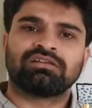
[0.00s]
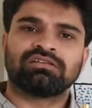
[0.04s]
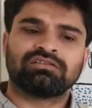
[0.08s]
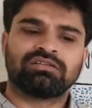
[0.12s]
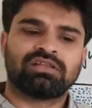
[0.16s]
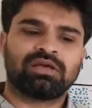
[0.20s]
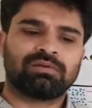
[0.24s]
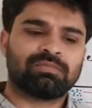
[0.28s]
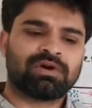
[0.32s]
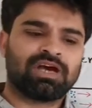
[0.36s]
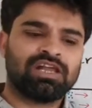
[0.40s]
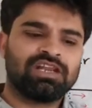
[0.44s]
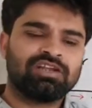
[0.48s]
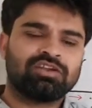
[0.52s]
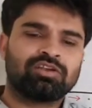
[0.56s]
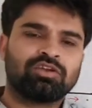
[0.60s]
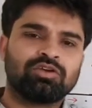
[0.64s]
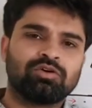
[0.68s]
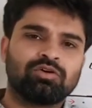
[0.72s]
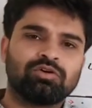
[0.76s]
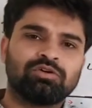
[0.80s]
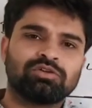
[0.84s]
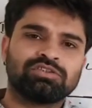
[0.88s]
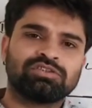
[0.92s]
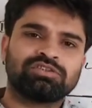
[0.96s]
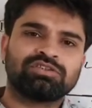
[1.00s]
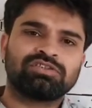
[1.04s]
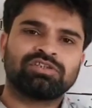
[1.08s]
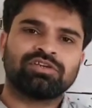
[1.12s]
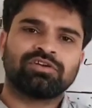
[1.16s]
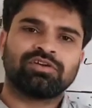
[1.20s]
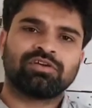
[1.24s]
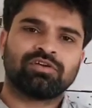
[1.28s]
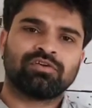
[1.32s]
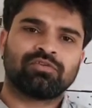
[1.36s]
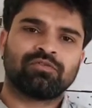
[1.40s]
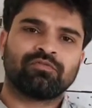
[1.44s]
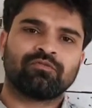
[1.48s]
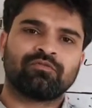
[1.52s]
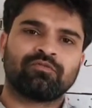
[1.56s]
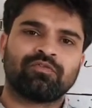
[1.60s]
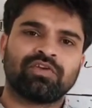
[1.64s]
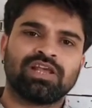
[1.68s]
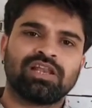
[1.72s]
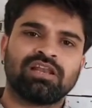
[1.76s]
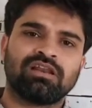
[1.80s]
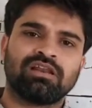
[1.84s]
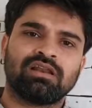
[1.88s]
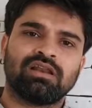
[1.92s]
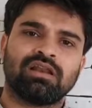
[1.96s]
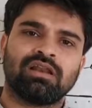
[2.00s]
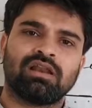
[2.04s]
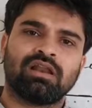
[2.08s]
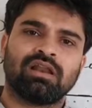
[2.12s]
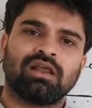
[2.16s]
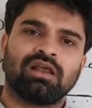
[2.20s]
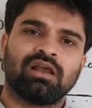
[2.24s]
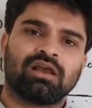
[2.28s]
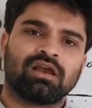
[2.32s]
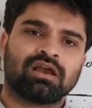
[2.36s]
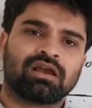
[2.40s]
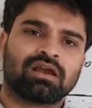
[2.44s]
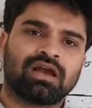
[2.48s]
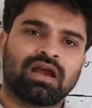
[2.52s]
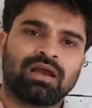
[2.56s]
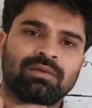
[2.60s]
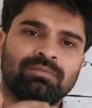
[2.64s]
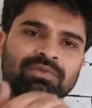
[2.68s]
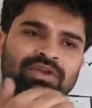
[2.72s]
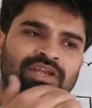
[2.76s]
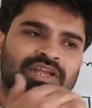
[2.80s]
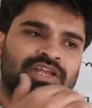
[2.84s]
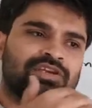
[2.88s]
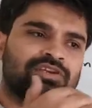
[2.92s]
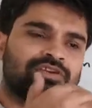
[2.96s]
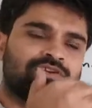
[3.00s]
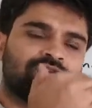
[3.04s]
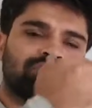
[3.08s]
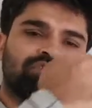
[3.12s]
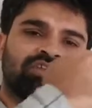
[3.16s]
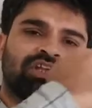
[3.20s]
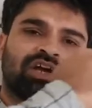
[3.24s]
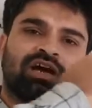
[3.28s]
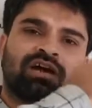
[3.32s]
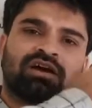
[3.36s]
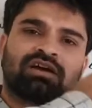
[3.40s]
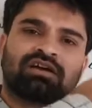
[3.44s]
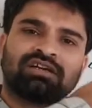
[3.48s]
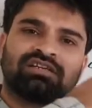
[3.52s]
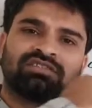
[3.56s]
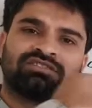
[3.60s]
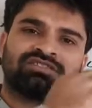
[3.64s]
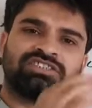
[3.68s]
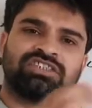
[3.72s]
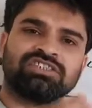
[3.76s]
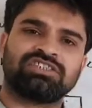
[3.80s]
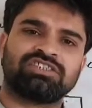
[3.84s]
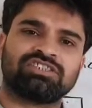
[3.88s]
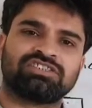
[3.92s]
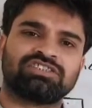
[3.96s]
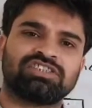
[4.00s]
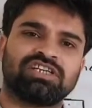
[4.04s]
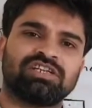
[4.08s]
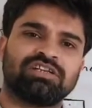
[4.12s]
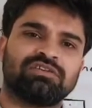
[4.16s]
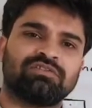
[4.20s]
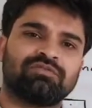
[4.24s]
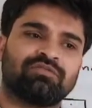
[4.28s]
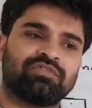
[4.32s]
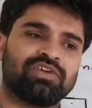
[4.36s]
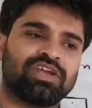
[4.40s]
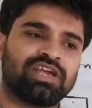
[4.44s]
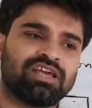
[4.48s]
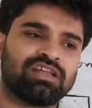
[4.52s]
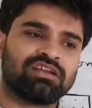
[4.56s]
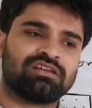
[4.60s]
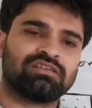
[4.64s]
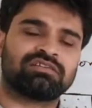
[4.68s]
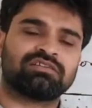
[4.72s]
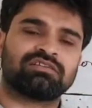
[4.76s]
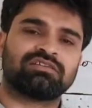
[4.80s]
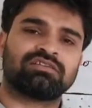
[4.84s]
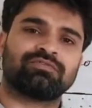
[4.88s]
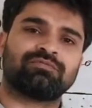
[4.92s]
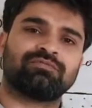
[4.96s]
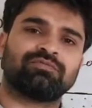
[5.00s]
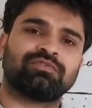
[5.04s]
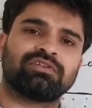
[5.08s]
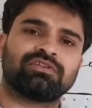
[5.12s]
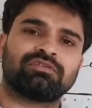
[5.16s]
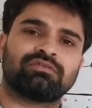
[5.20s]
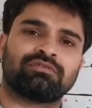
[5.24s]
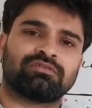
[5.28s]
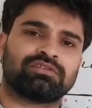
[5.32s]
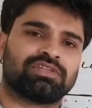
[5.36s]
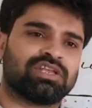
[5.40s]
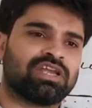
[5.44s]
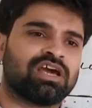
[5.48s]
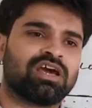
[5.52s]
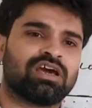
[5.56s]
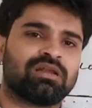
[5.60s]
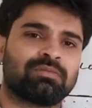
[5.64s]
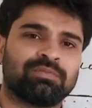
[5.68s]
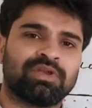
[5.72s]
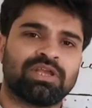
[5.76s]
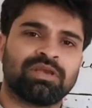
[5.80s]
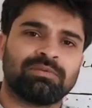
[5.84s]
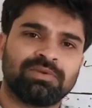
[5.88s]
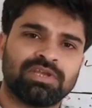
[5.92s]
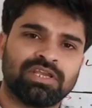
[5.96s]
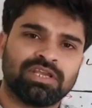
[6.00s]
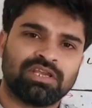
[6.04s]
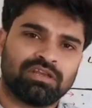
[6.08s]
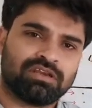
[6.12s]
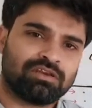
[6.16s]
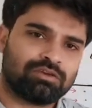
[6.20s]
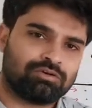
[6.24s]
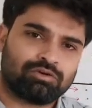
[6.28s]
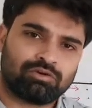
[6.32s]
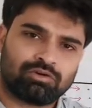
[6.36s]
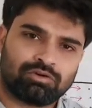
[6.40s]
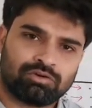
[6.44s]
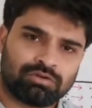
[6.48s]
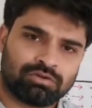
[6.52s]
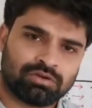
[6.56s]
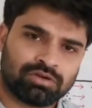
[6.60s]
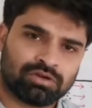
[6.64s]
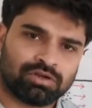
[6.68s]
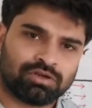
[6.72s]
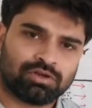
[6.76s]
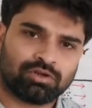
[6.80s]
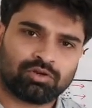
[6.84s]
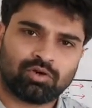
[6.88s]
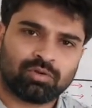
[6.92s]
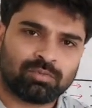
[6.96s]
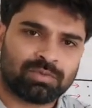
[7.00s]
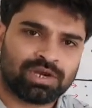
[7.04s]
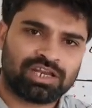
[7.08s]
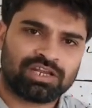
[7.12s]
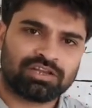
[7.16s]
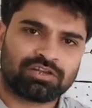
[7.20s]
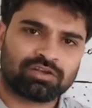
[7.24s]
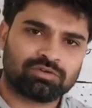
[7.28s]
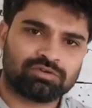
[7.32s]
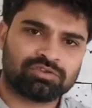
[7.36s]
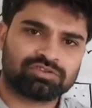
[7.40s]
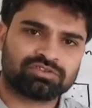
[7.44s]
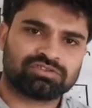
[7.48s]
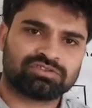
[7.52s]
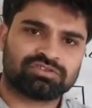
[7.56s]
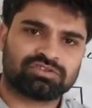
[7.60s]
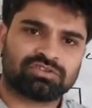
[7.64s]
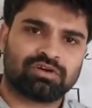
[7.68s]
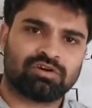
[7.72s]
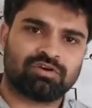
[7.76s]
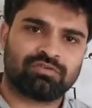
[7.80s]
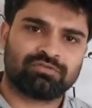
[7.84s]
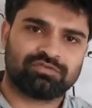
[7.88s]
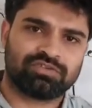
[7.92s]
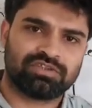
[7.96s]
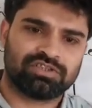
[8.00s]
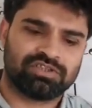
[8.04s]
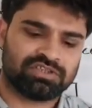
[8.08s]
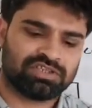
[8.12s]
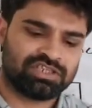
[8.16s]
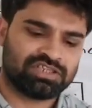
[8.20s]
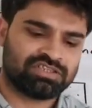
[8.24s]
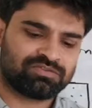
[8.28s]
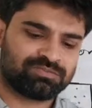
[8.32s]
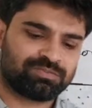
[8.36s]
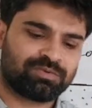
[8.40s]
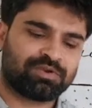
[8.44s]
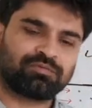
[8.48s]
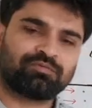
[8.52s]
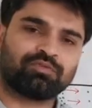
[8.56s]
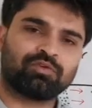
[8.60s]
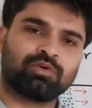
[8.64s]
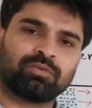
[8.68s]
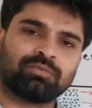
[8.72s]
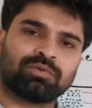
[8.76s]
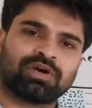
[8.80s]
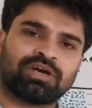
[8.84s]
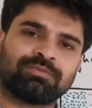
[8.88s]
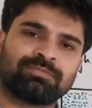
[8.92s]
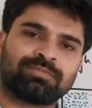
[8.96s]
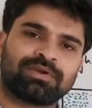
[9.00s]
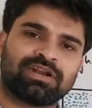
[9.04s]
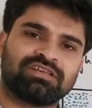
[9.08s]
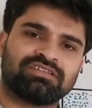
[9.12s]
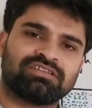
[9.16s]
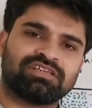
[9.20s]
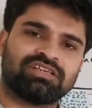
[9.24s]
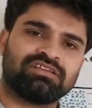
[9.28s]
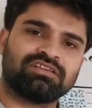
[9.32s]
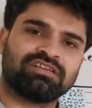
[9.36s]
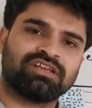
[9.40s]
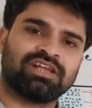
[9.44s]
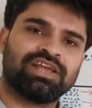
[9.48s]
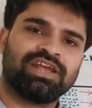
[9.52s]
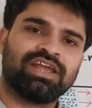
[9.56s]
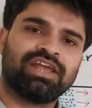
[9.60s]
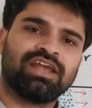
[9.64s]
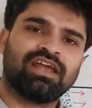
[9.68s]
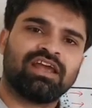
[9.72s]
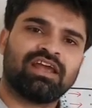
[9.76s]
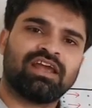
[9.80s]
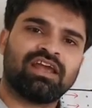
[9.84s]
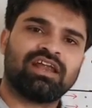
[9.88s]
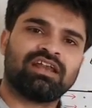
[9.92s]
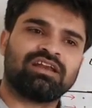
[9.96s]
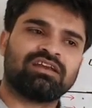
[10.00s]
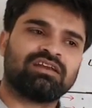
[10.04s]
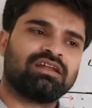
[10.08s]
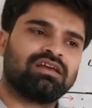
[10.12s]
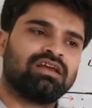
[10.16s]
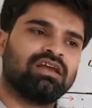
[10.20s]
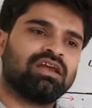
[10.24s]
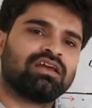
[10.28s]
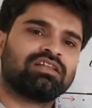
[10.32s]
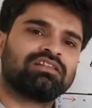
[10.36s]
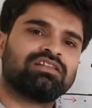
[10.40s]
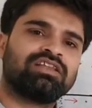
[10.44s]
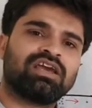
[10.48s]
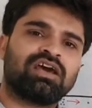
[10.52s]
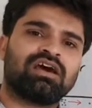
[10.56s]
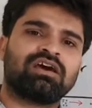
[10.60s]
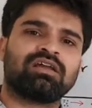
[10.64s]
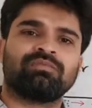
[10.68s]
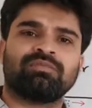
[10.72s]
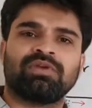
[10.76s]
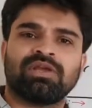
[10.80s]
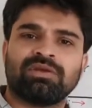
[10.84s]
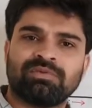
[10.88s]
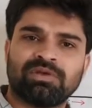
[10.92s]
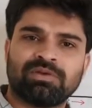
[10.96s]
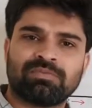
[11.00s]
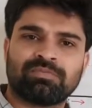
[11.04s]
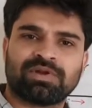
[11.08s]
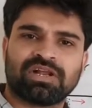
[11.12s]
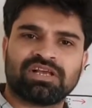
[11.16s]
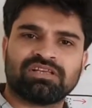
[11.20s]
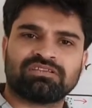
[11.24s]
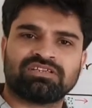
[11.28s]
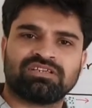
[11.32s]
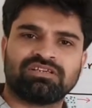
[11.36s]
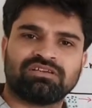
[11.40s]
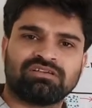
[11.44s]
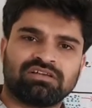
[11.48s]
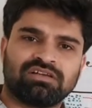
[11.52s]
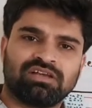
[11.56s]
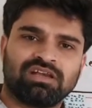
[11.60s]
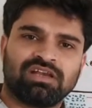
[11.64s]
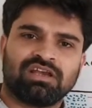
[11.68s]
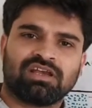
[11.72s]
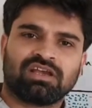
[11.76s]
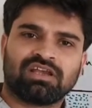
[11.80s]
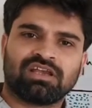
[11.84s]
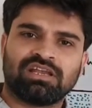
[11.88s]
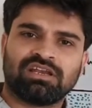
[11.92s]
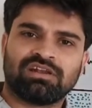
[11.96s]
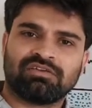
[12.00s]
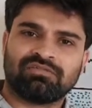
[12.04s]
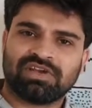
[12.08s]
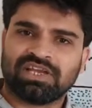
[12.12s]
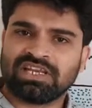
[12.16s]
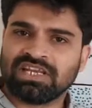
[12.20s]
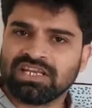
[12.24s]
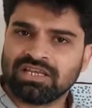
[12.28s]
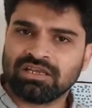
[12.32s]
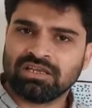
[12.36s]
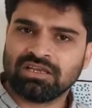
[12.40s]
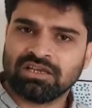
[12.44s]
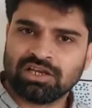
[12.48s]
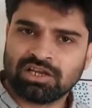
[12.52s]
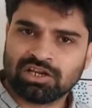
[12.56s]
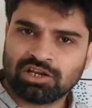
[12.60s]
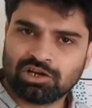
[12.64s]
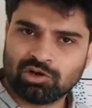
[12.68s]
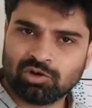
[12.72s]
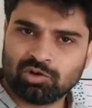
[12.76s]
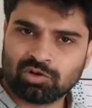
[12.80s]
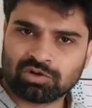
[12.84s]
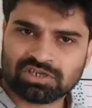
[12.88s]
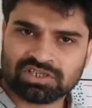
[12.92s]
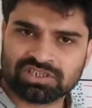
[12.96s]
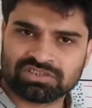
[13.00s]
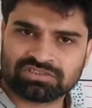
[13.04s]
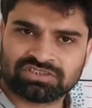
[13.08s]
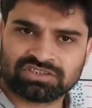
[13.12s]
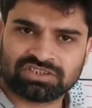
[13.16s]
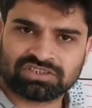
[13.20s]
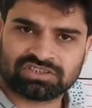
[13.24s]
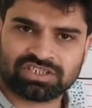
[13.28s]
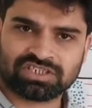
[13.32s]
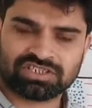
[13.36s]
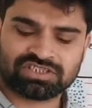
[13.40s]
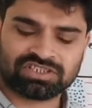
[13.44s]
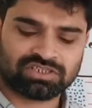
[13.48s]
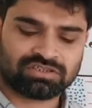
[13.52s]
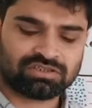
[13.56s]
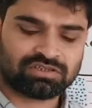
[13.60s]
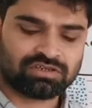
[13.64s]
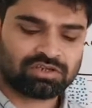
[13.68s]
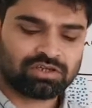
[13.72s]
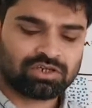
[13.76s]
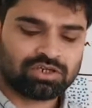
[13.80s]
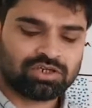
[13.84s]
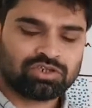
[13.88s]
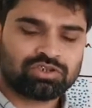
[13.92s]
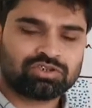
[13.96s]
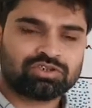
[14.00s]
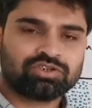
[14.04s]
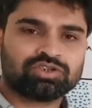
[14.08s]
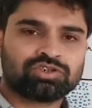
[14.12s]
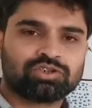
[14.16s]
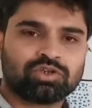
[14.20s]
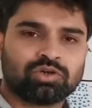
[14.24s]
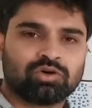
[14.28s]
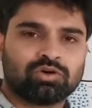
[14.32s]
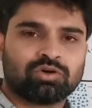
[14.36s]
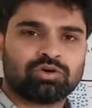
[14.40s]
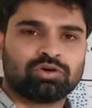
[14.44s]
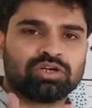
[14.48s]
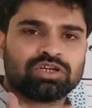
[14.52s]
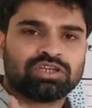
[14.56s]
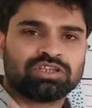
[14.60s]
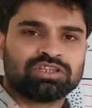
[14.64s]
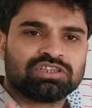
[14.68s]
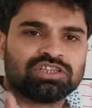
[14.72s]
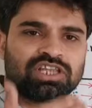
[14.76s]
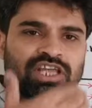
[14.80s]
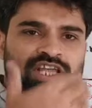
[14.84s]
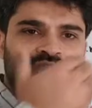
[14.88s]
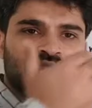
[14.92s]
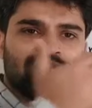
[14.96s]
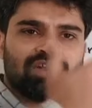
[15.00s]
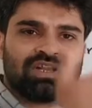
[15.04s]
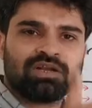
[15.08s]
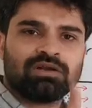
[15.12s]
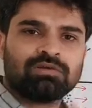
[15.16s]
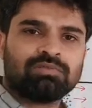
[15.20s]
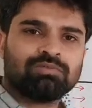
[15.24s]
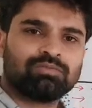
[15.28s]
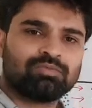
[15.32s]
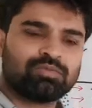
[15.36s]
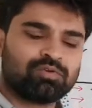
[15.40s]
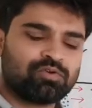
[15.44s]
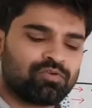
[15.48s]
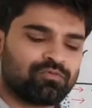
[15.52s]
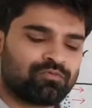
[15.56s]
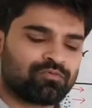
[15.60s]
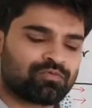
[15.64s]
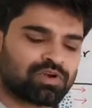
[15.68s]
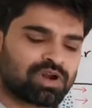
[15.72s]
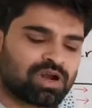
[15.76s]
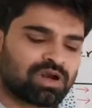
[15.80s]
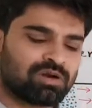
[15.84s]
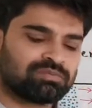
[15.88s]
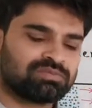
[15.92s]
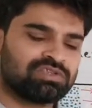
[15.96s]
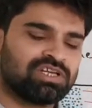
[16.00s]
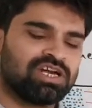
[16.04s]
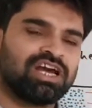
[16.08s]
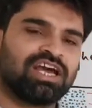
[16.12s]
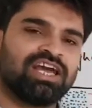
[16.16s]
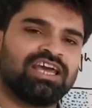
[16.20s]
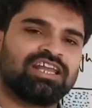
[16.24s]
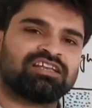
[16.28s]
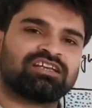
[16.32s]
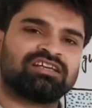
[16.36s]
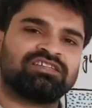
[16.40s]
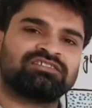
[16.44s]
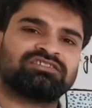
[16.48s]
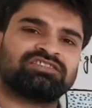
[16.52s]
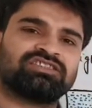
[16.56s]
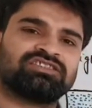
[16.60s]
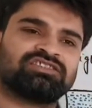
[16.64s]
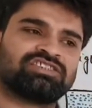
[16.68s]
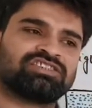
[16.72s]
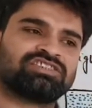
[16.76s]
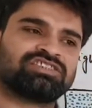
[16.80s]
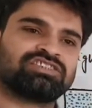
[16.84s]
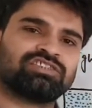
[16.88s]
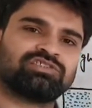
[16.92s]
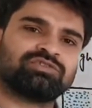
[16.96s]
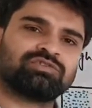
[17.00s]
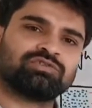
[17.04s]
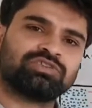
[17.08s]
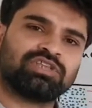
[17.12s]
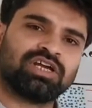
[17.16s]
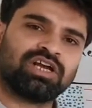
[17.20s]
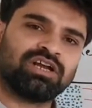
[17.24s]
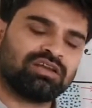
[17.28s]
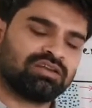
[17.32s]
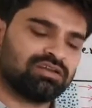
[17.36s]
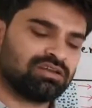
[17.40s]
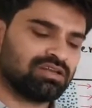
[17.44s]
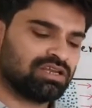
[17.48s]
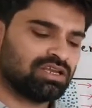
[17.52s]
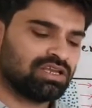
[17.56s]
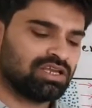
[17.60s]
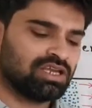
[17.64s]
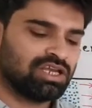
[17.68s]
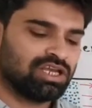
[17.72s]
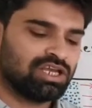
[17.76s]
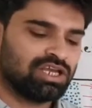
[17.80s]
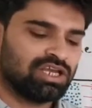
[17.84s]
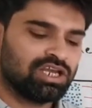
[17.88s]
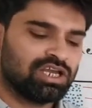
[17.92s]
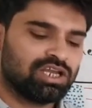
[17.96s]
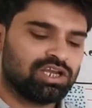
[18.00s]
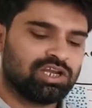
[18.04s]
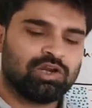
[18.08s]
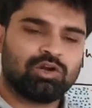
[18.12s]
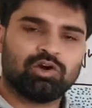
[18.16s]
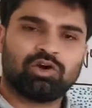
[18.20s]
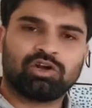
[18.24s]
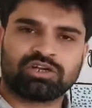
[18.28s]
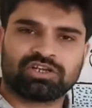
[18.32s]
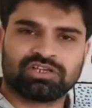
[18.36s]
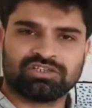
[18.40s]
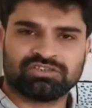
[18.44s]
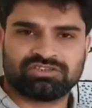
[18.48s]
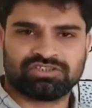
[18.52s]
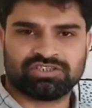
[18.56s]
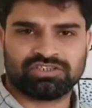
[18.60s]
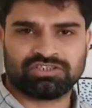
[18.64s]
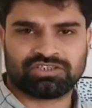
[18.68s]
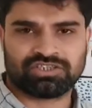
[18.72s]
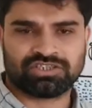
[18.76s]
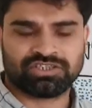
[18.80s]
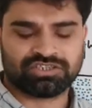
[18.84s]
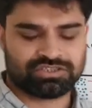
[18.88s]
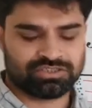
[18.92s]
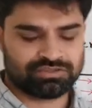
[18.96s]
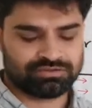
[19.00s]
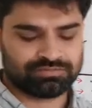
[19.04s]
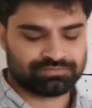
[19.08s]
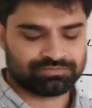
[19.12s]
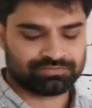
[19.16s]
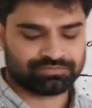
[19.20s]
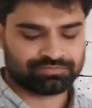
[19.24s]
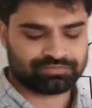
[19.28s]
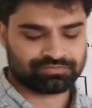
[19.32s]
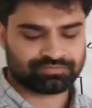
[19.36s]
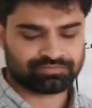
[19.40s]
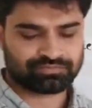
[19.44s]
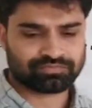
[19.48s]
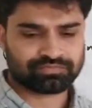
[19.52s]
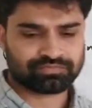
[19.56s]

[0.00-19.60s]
the molecules will come into the concentration where there may be no molecules of this perfume are present, and they are maybe present in a very low concentration. So they will move from the higher concentration to the lower concentration.